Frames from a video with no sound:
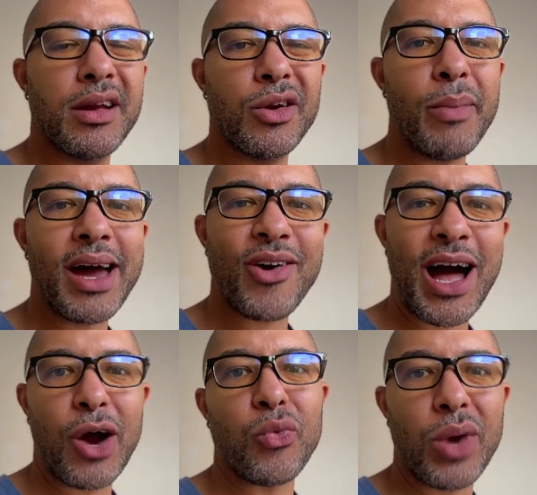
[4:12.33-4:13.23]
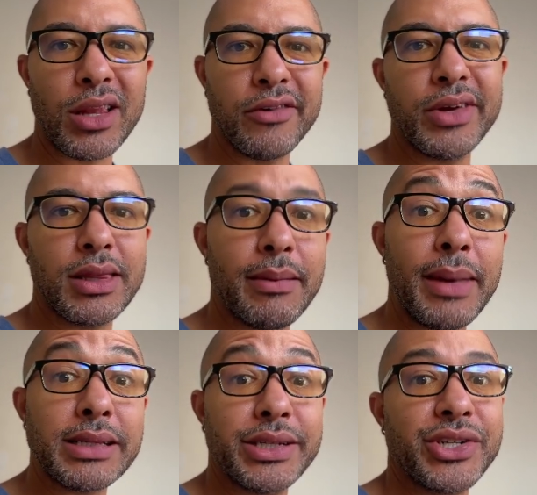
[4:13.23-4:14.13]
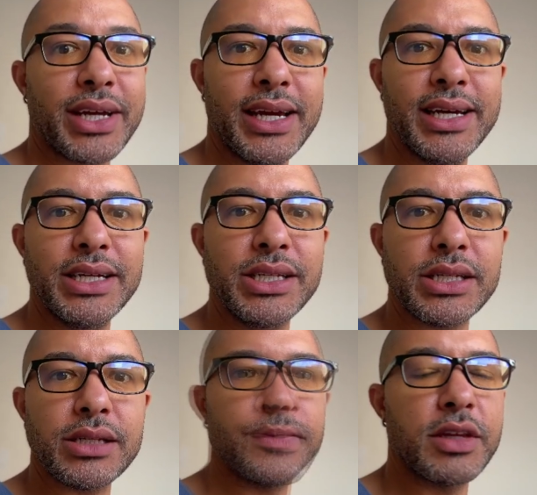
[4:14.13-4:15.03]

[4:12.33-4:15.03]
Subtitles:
no matter how relevant the messaging is,